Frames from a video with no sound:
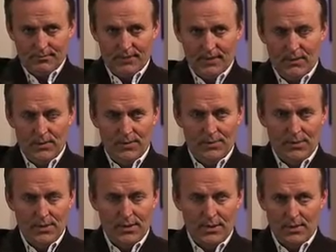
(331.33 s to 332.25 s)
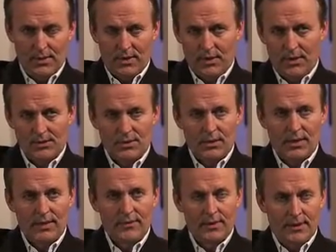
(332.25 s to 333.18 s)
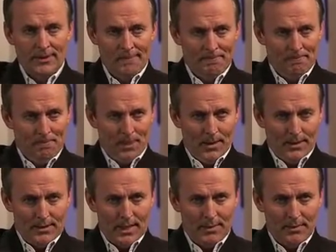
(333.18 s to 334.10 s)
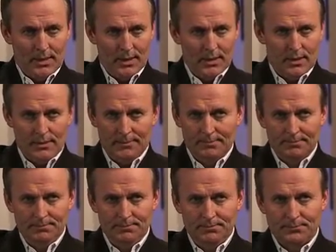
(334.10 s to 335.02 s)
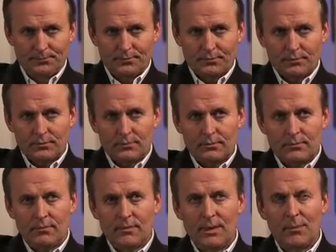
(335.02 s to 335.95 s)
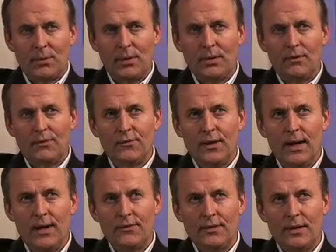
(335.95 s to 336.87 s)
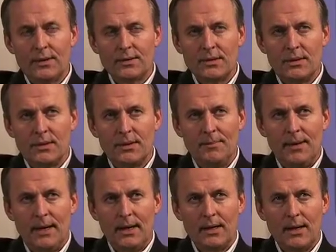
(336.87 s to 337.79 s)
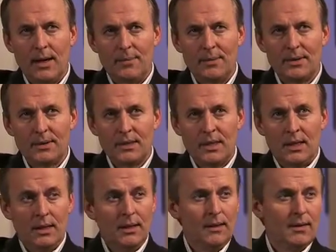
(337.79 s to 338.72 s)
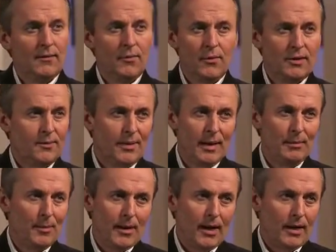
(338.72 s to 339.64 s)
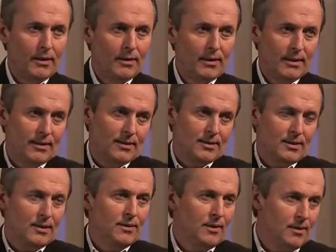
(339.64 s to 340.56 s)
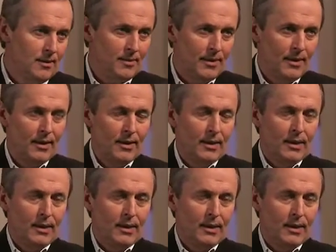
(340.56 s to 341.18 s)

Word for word: they went broke or closed or whatever. A Time to Kill, they printed 5,000 hardback copies. It never went to paperback. It didn't sell the hardback